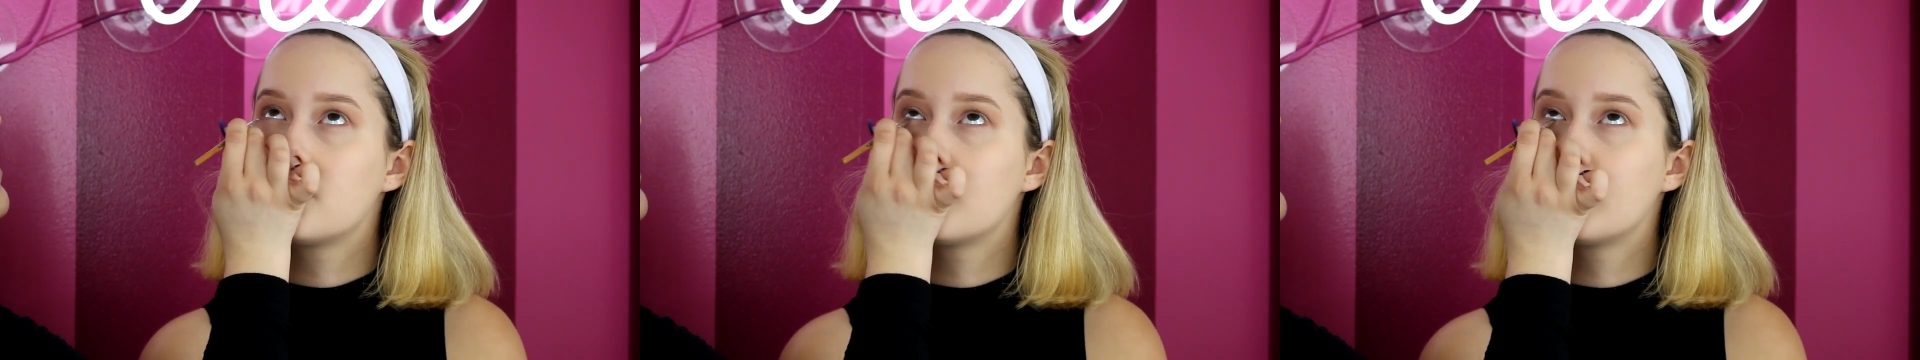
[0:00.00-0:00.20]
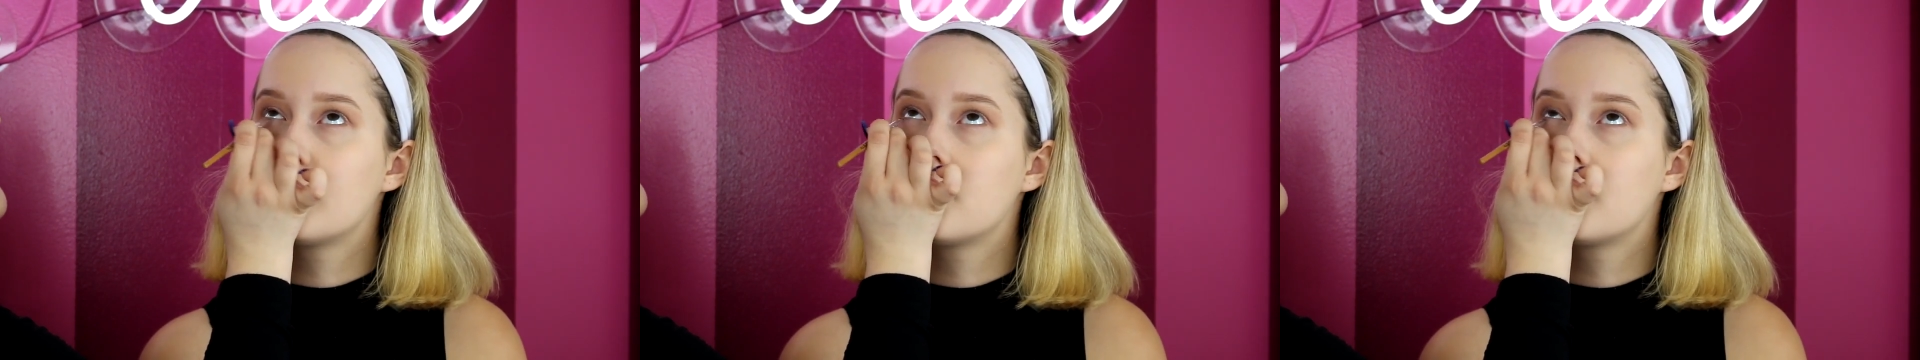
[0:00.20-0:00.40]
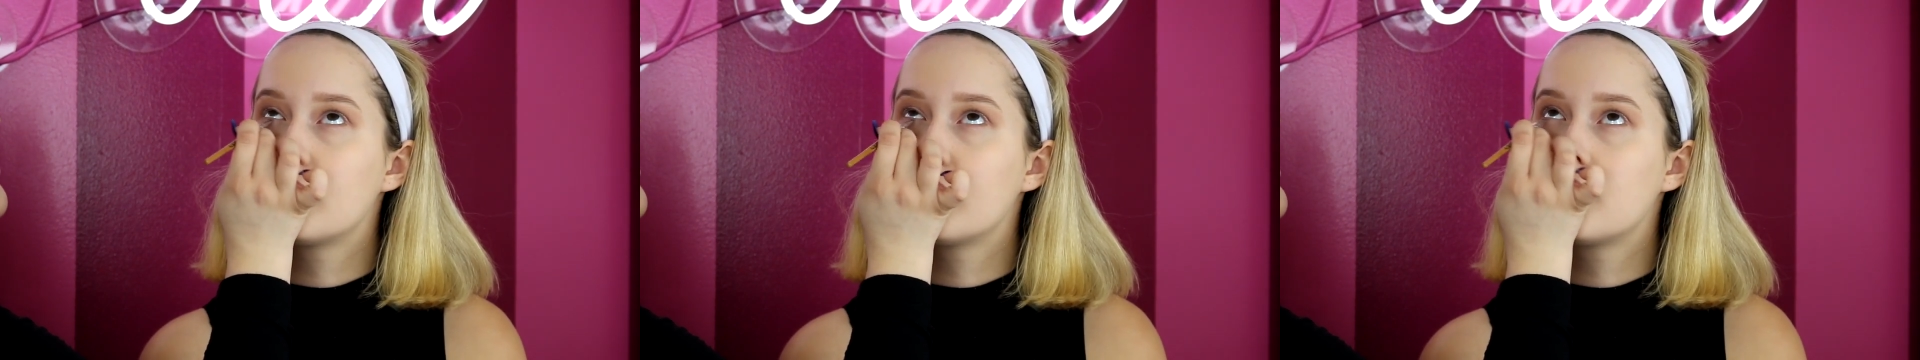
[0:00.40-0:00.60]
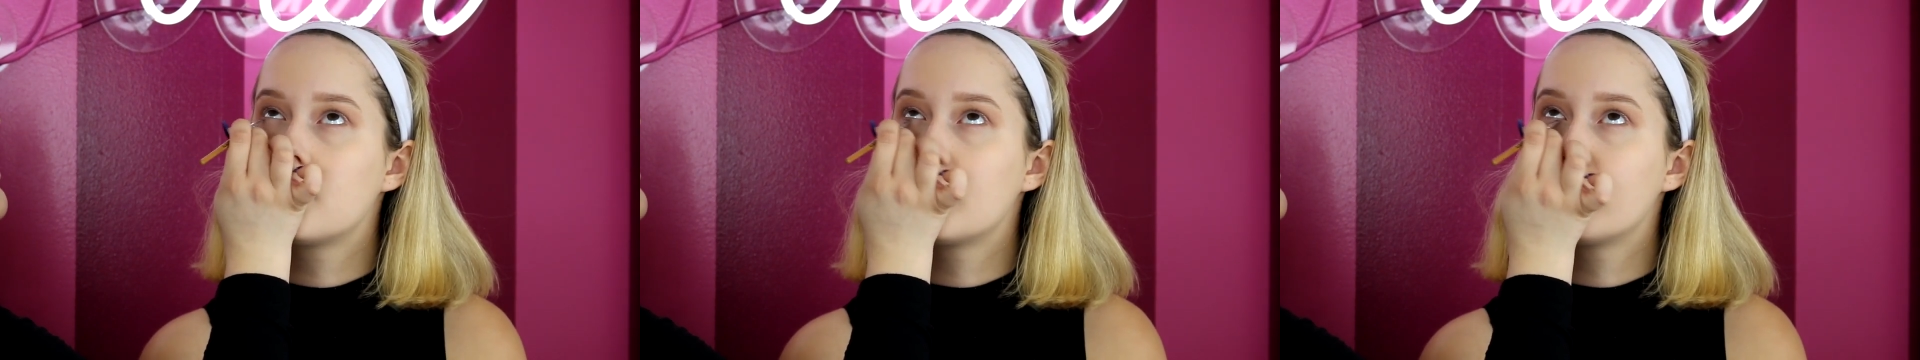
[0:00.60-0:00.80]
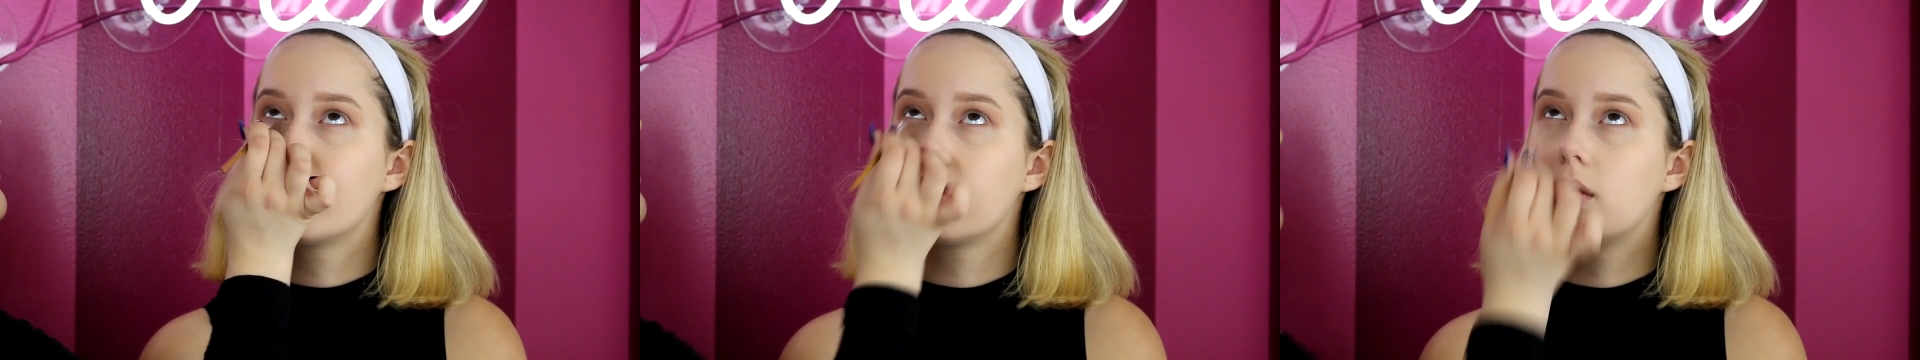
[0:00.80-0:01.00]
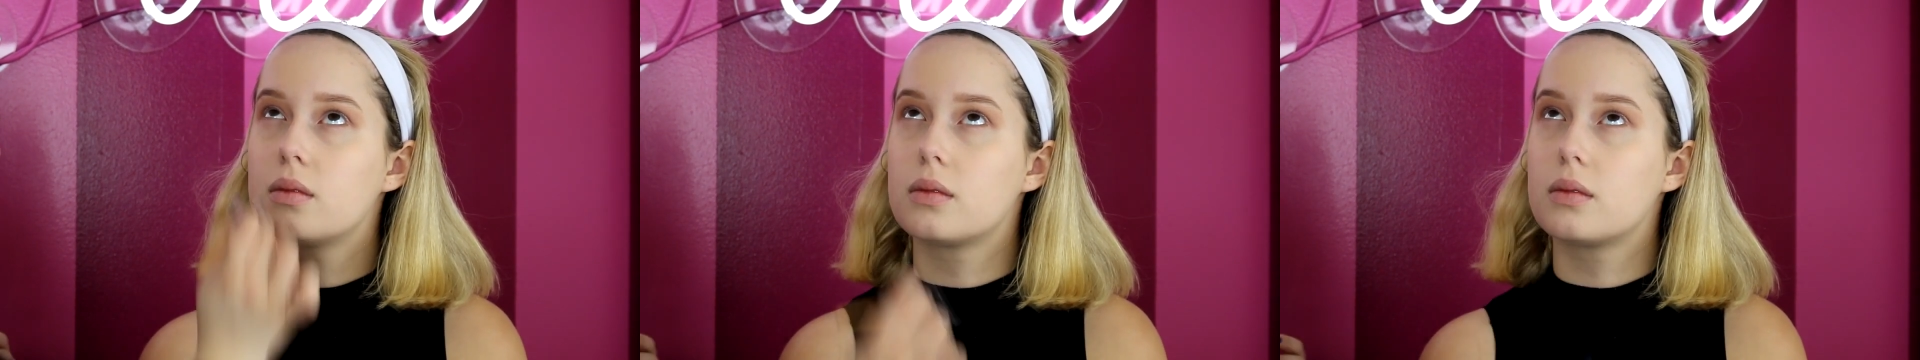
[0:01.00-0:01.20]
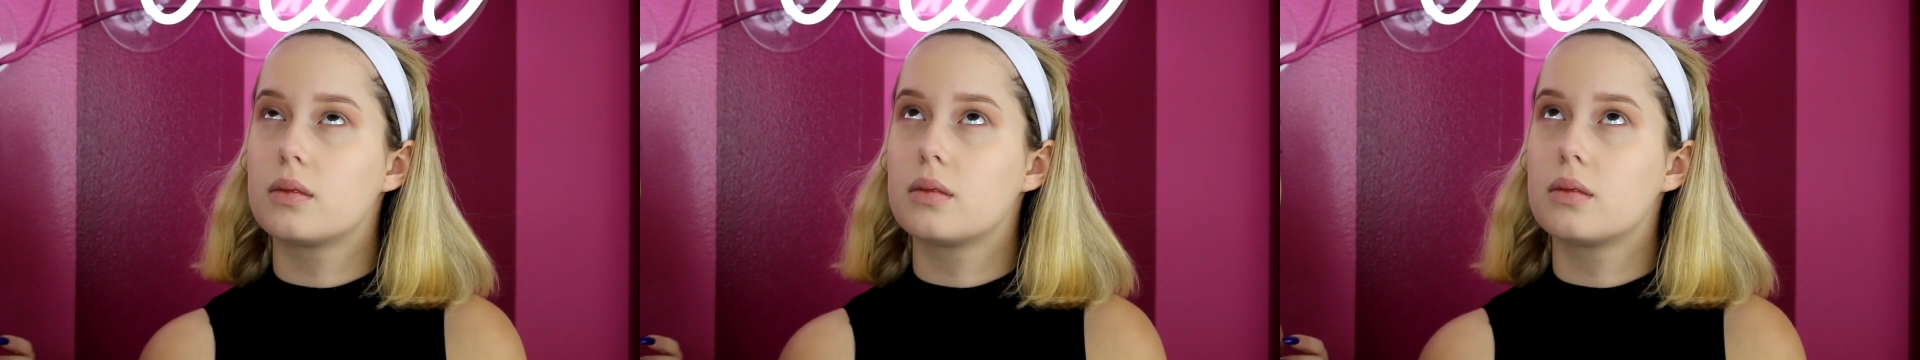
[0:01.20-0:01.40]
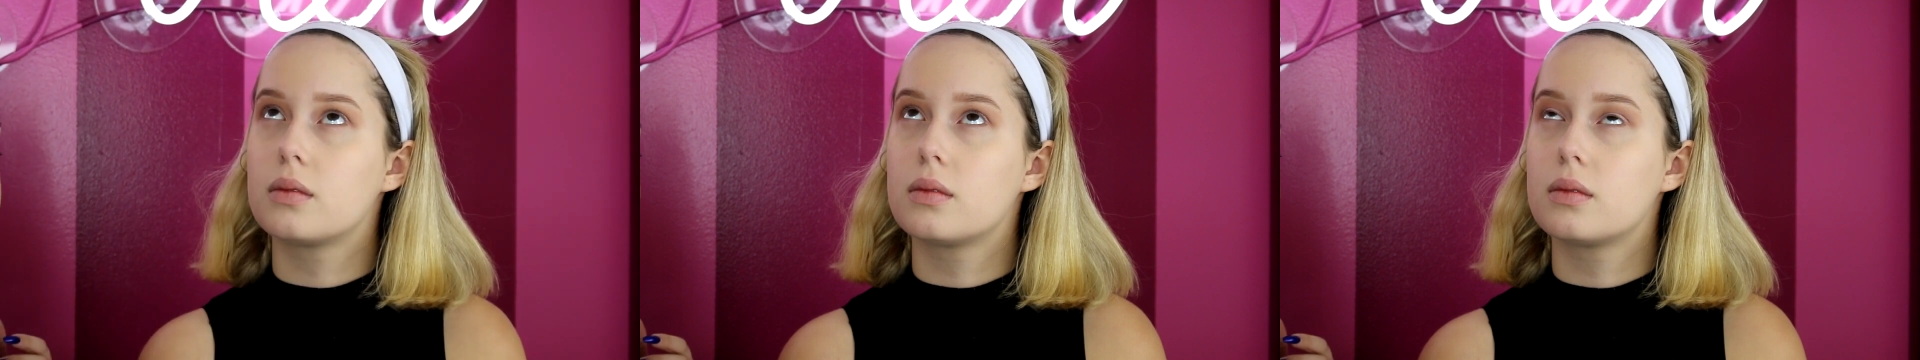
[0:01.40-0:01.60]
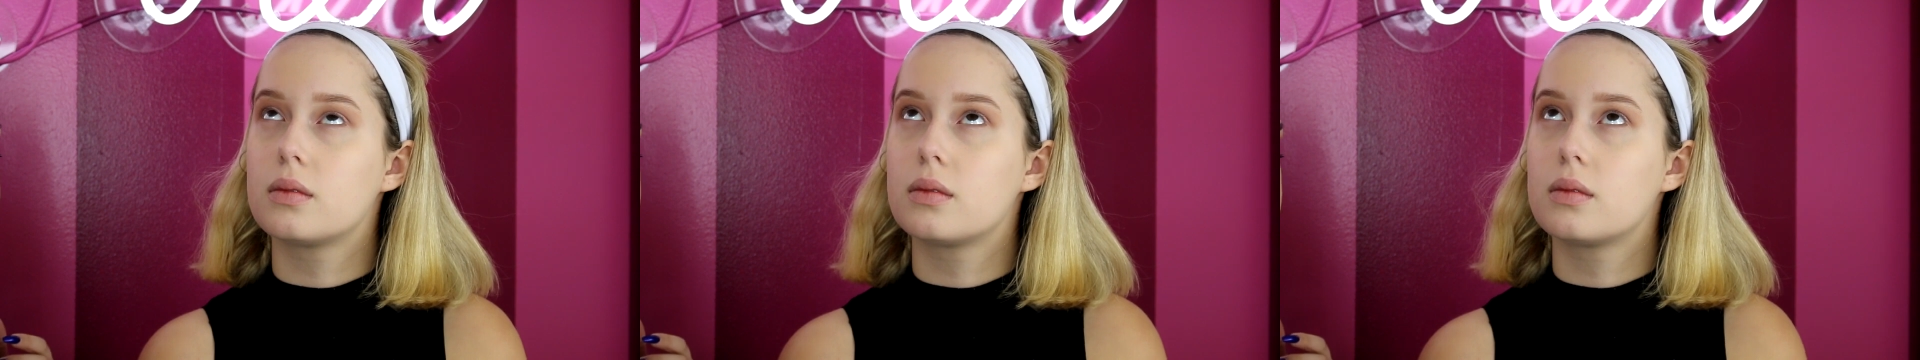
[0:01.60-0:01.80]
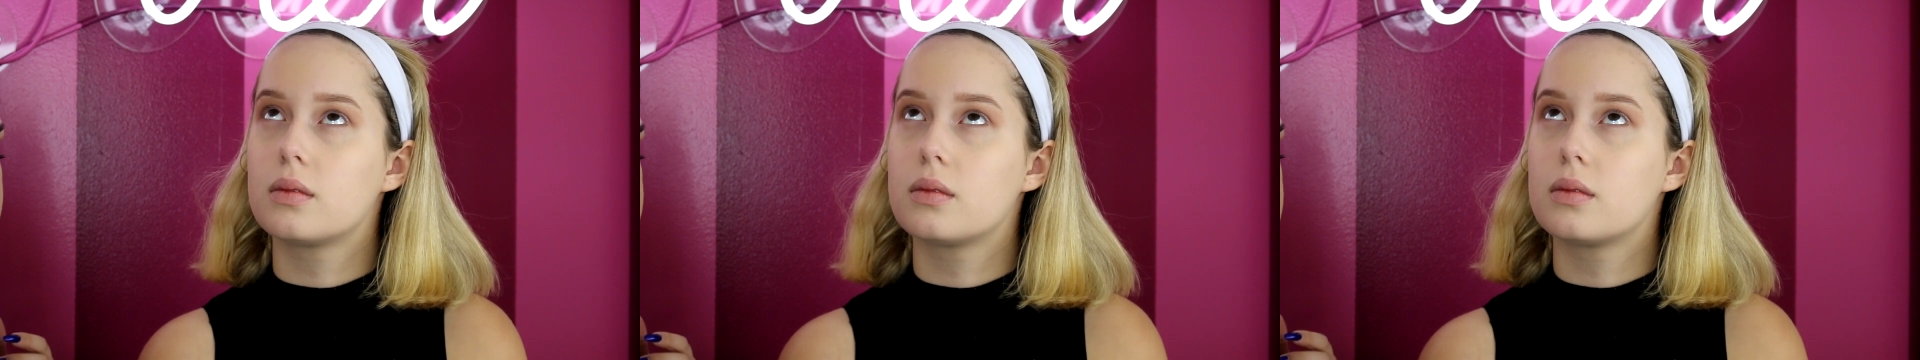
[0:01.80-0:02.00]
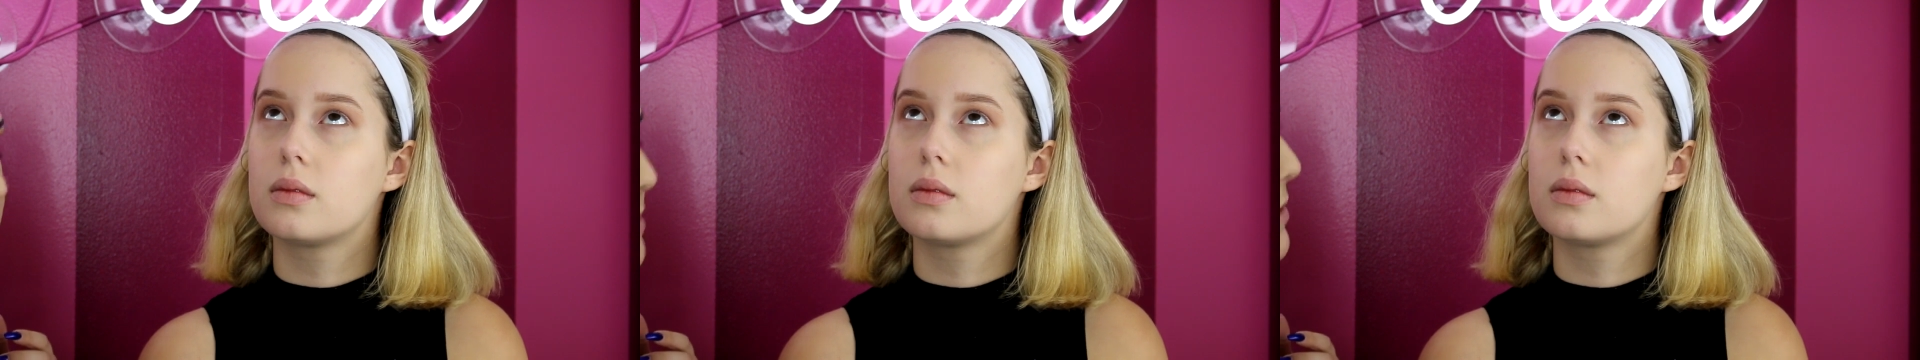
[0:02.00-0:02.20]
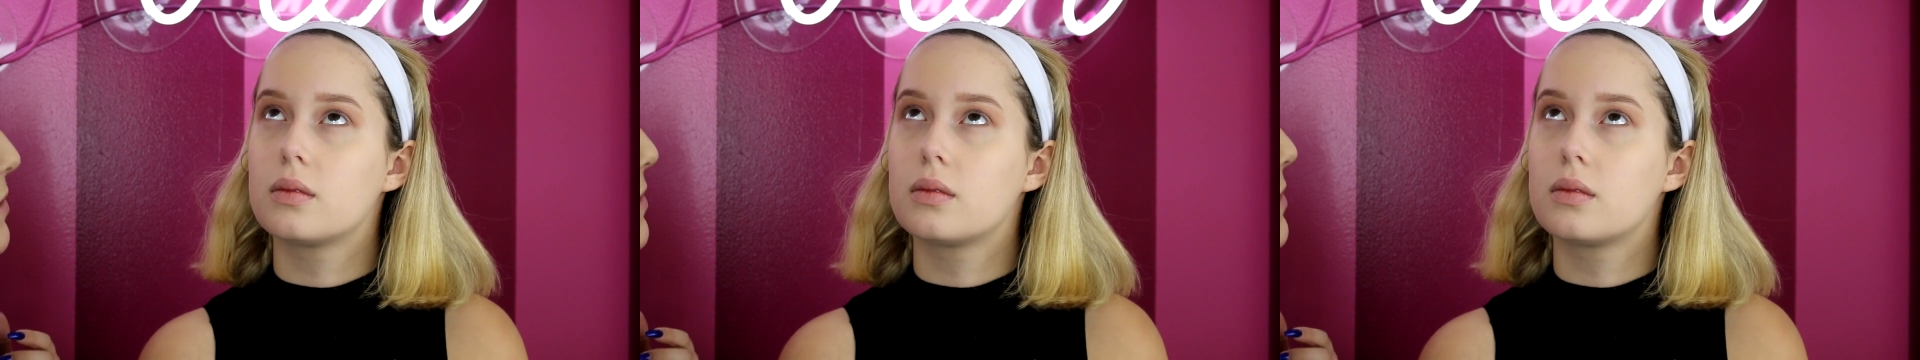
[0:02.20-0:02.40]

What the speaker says: like flirty look that we want.